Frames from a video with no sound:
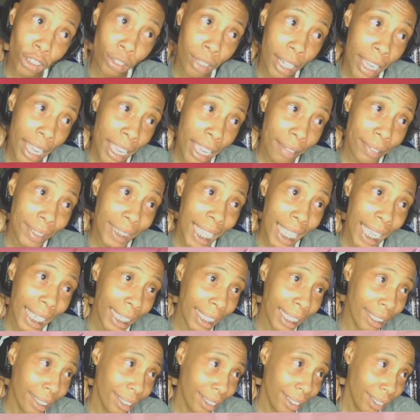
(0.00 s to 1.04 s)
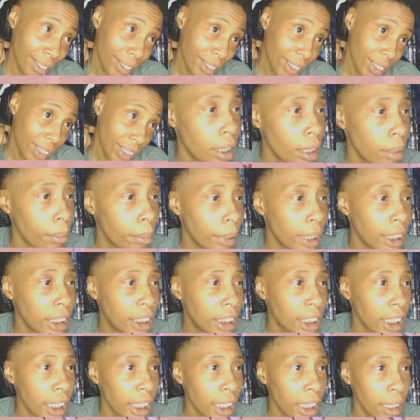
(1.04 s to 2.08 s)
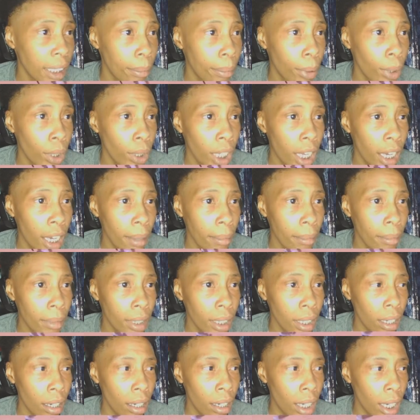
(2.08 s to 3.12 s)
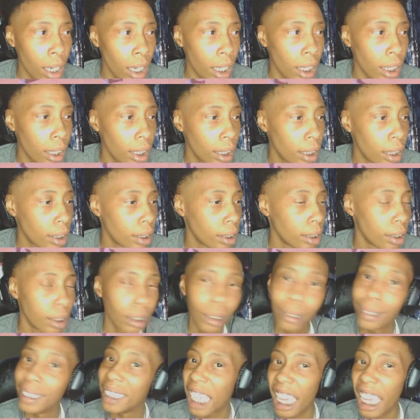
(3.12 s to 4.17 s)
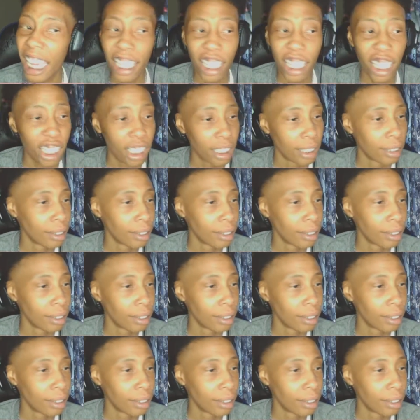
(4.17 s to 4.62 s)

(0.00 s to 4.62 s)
half second. PG, pull up. Dagger.